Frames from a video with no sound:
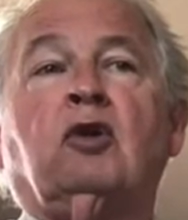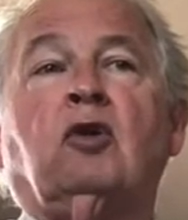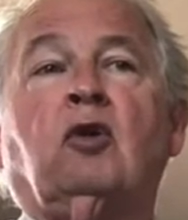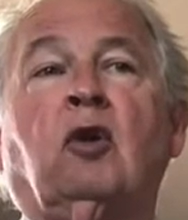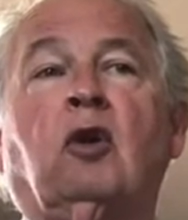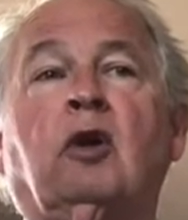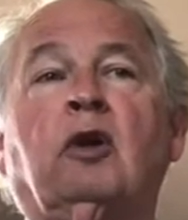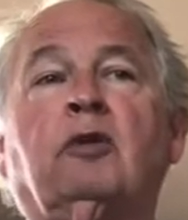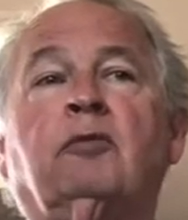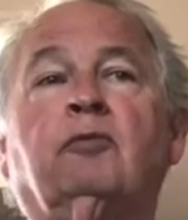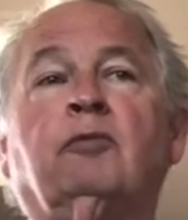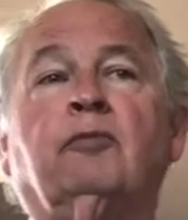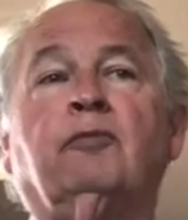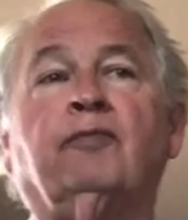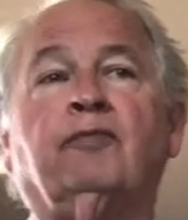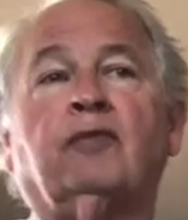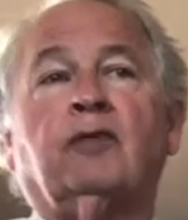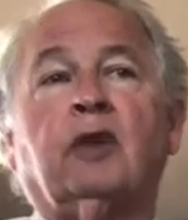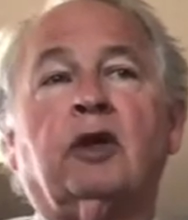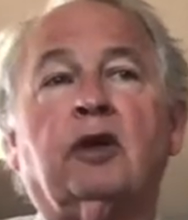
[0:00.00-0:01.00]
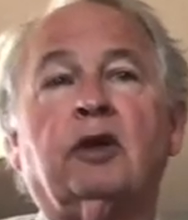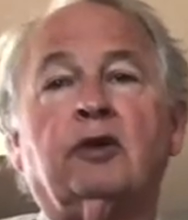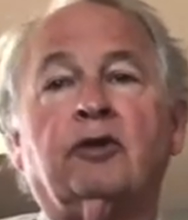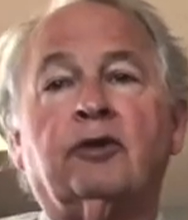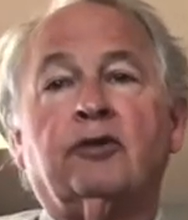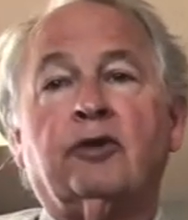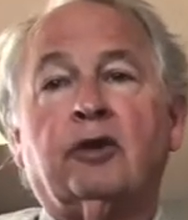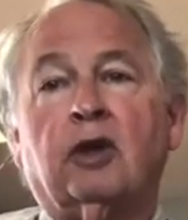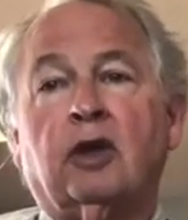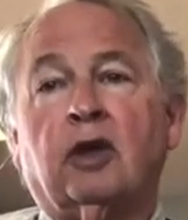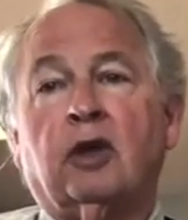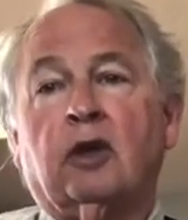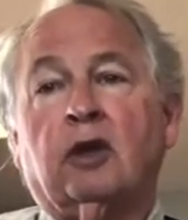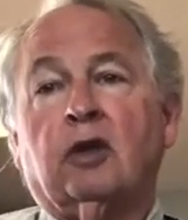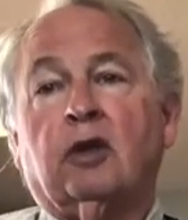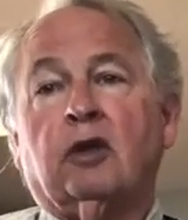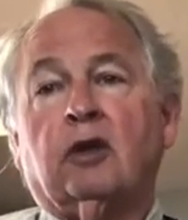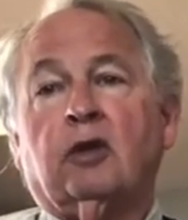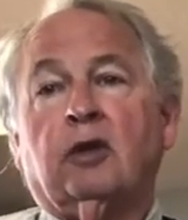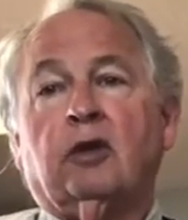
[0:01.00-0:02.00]
chord is,
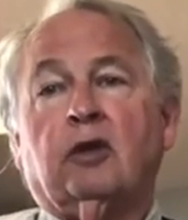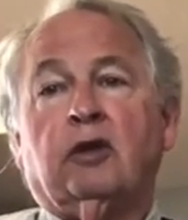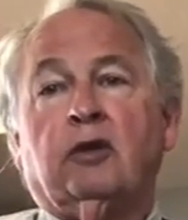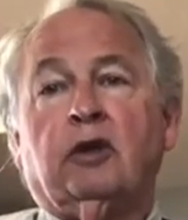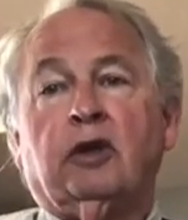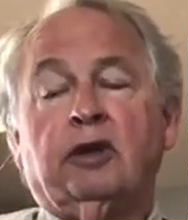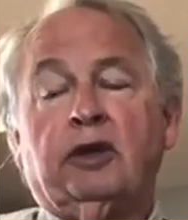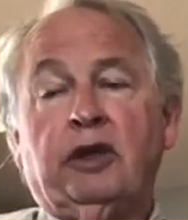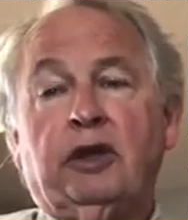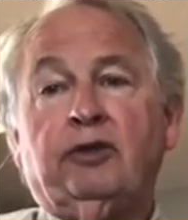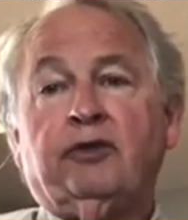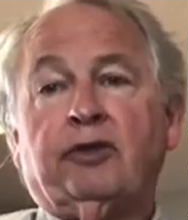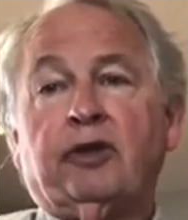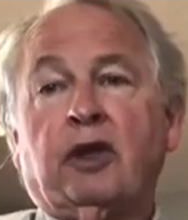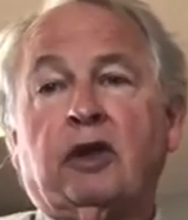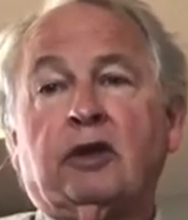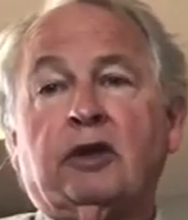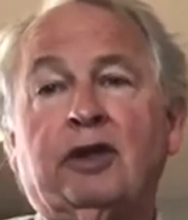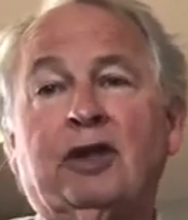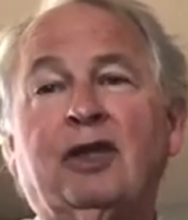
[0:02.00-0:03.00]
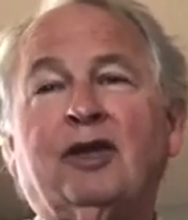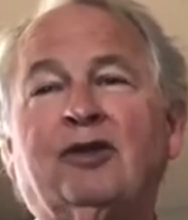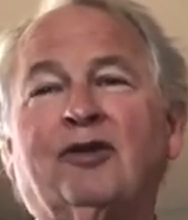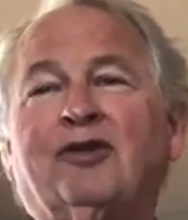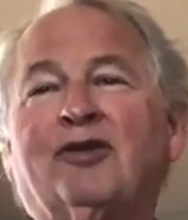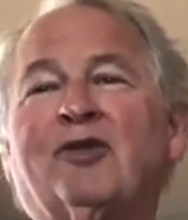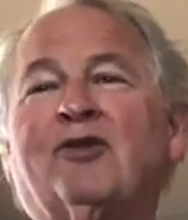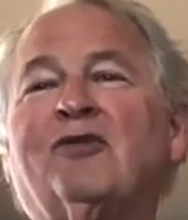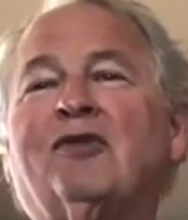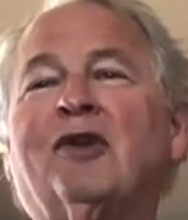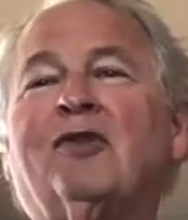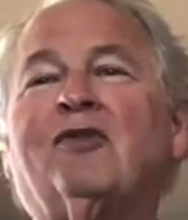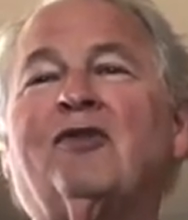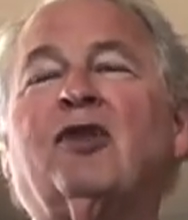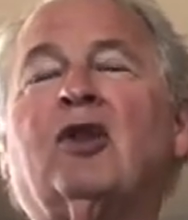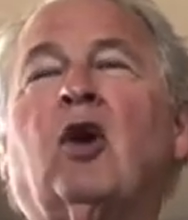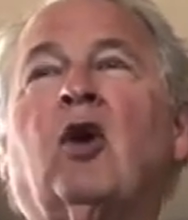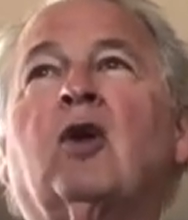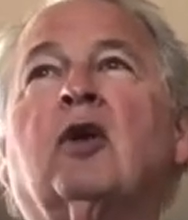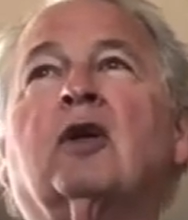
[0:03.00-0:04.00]
the D is the fifth
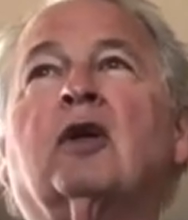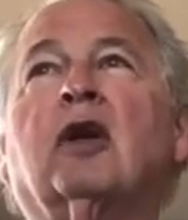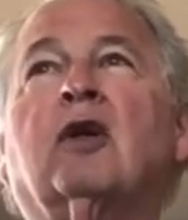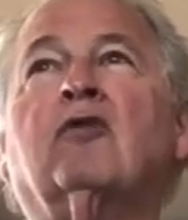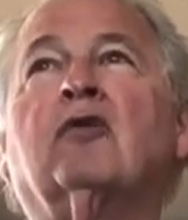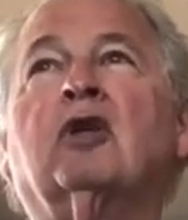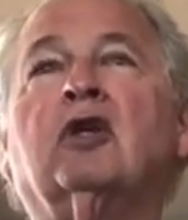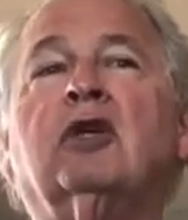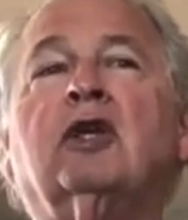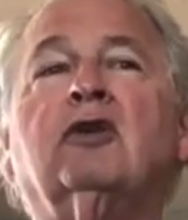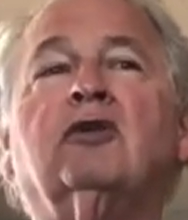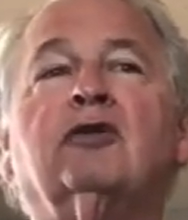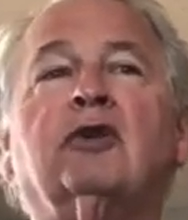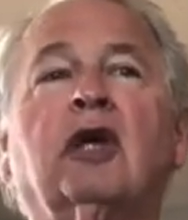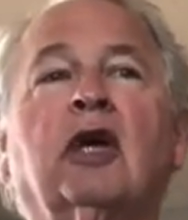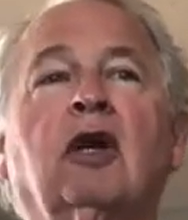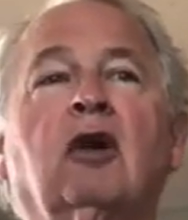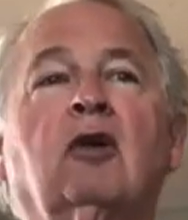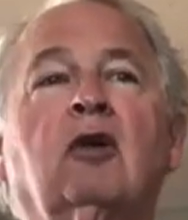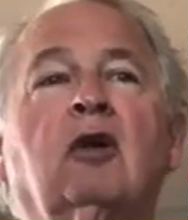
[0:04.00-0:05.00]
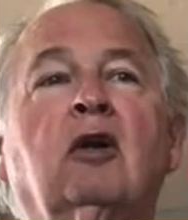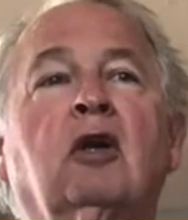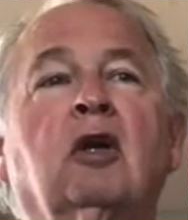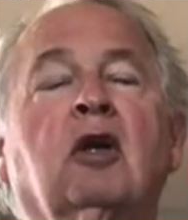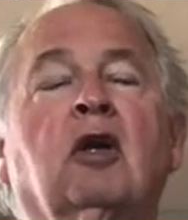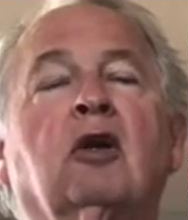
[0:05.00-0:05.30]
note of the G scale.